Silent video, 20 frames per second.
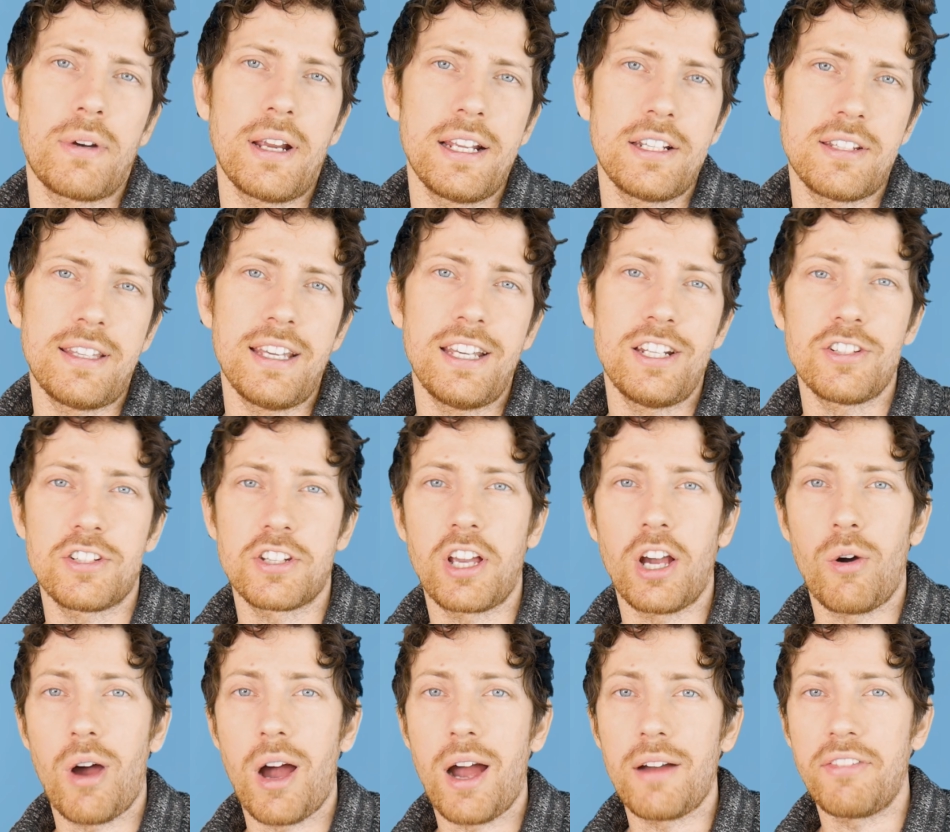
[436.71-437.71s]
rates, they just
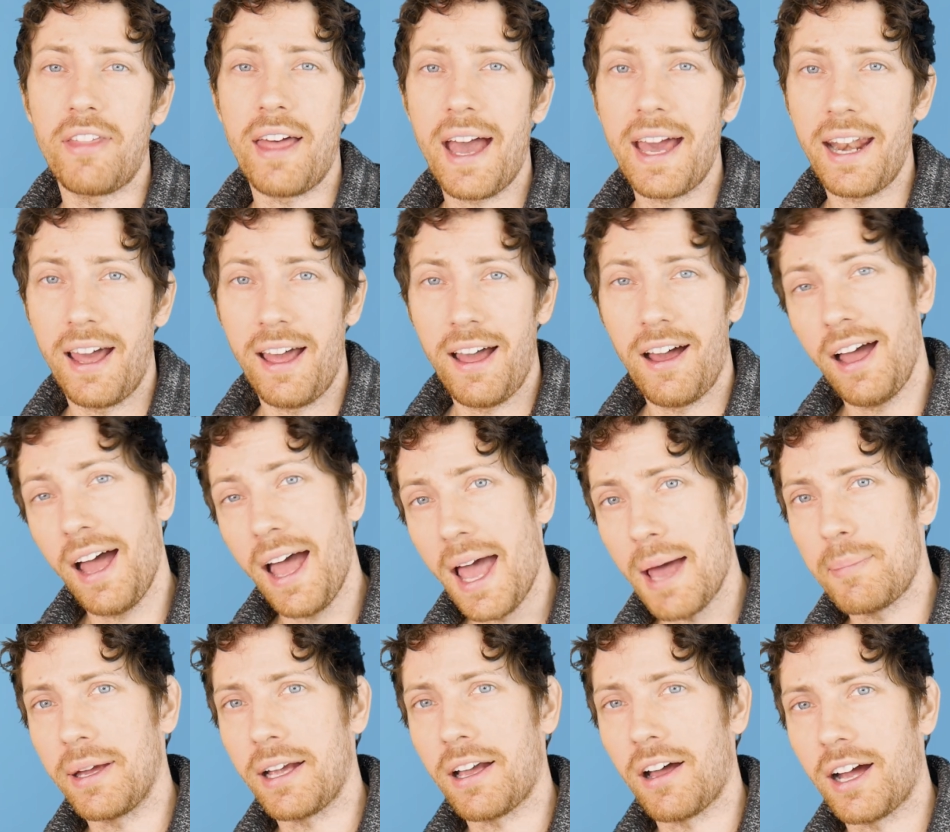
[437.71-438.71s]
go off that
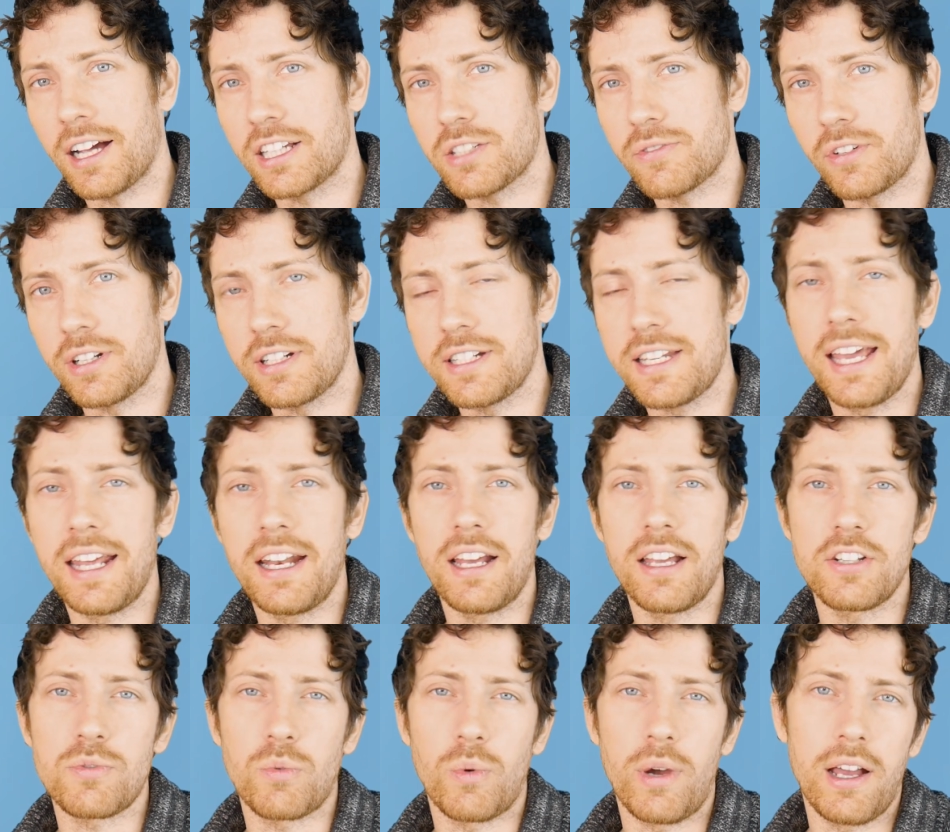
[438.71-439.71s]
EPIC Oxford data
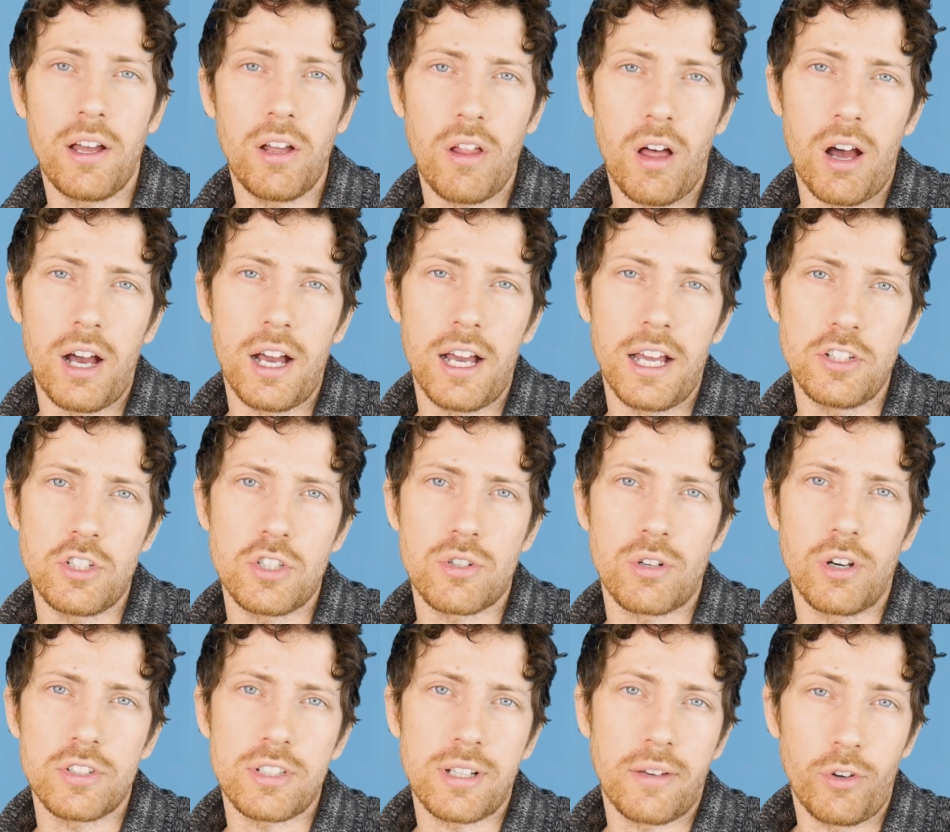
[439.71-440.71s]
as well on
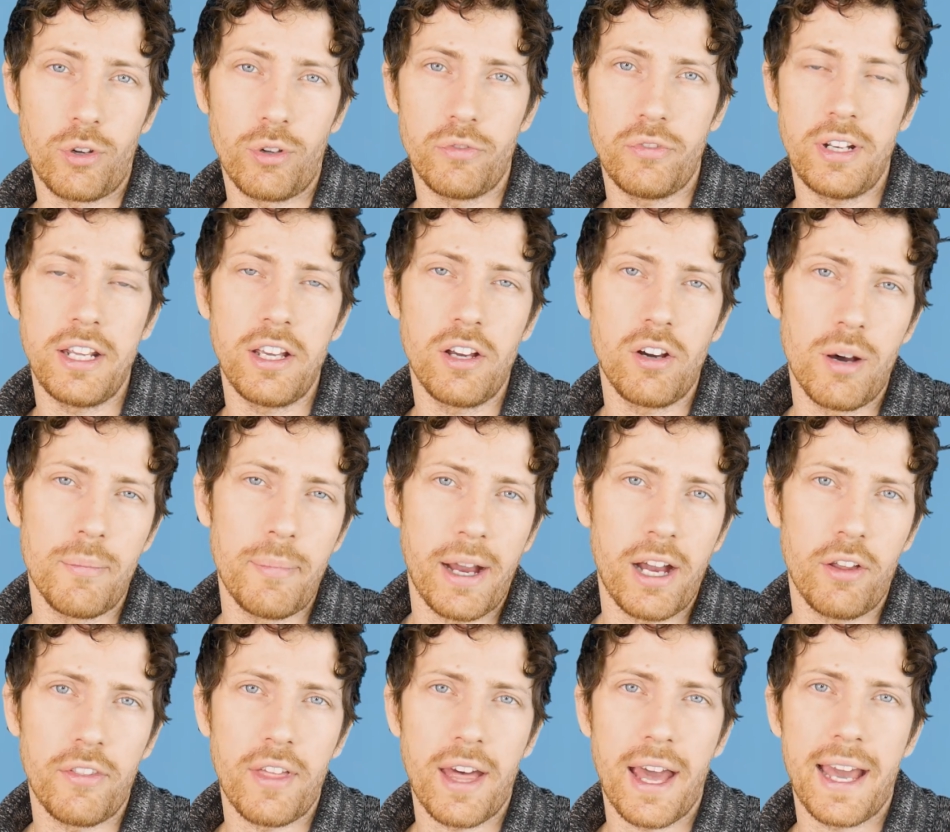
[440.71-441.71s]
strokes. I have a whole video
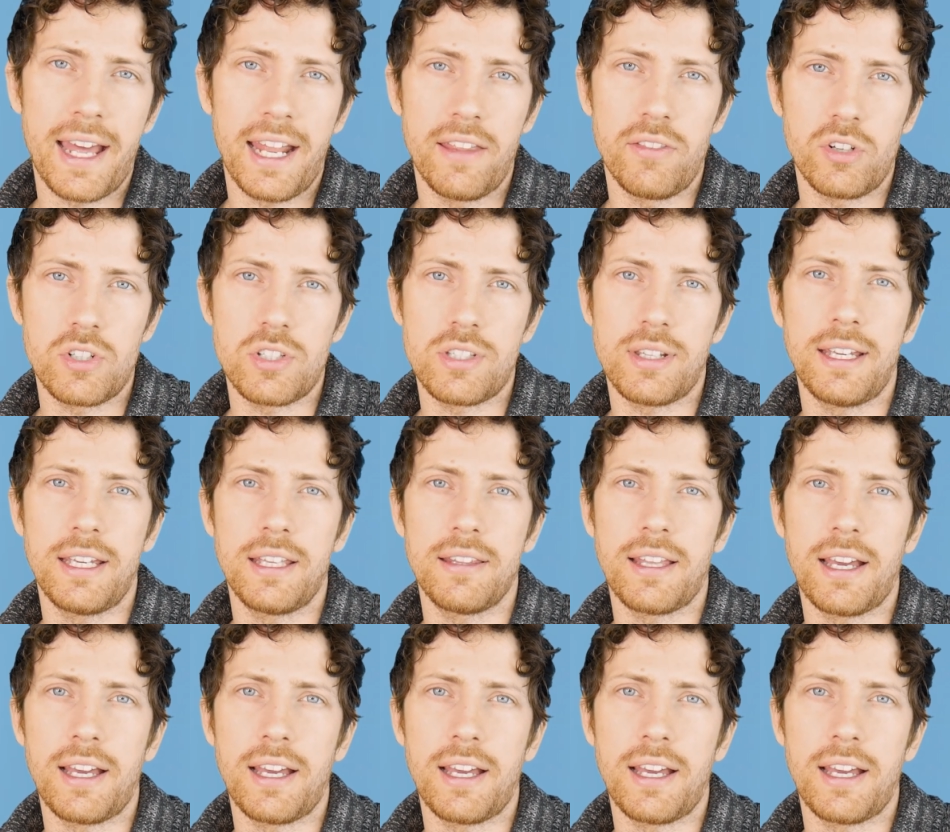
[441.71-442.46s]
about that, and they're saying